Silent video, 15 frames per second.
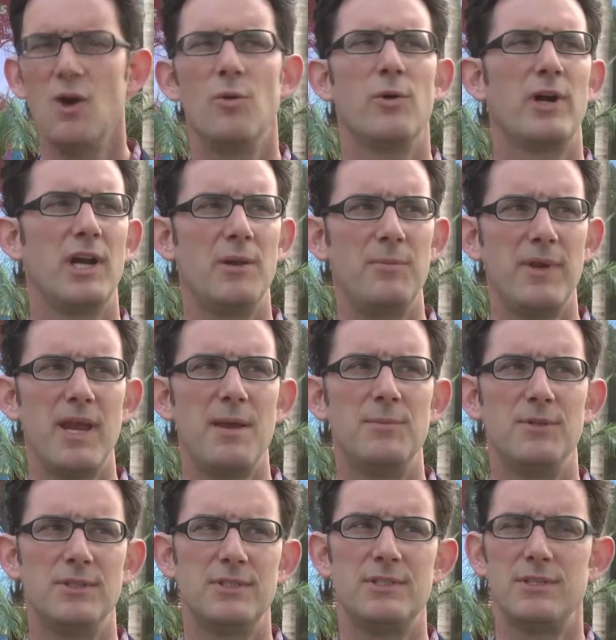we're going to be
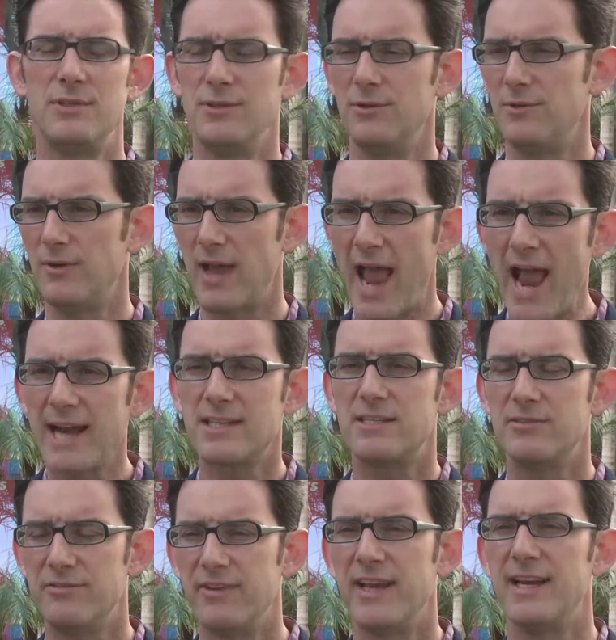able to
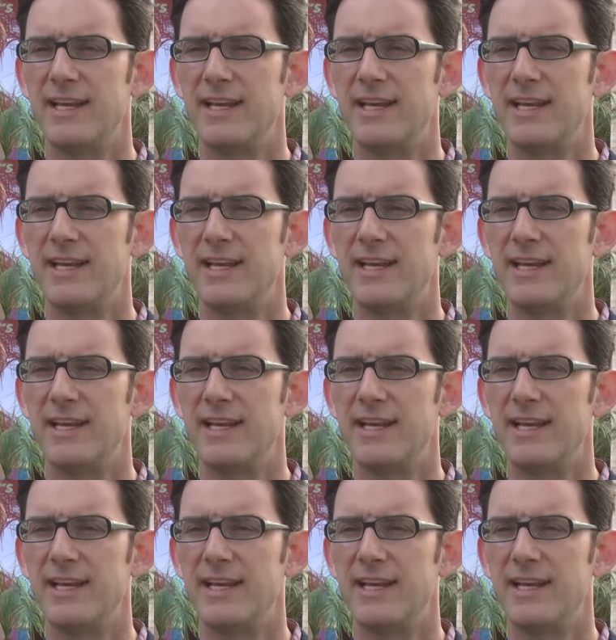activate